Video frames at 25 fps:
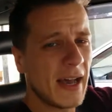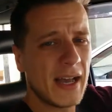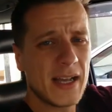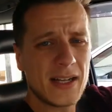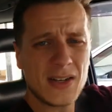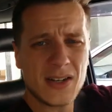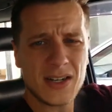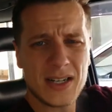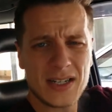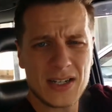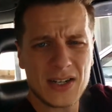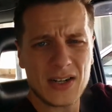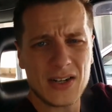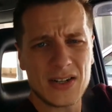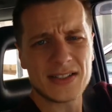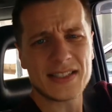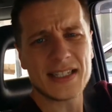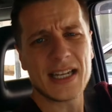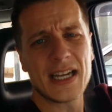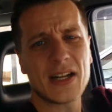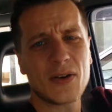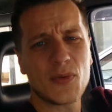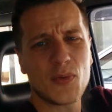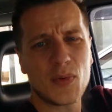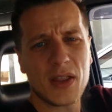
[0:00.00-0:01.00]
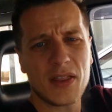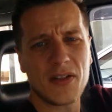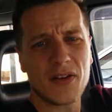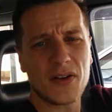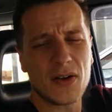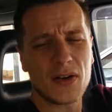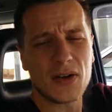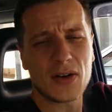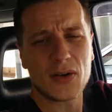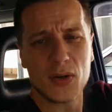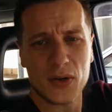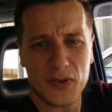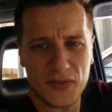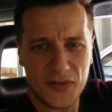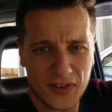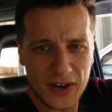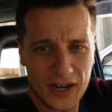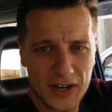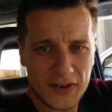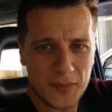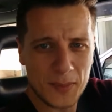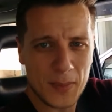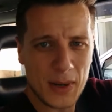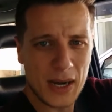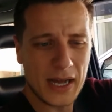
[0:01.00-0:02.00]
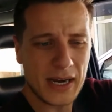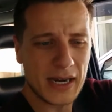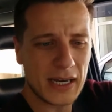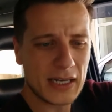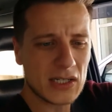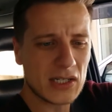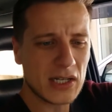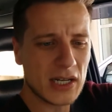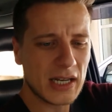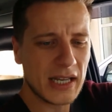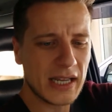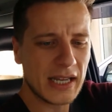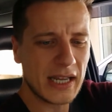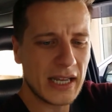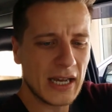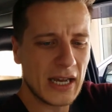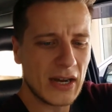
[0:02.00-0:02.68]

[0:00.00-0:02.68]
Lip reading: I got in contact with a good friend of mine actually,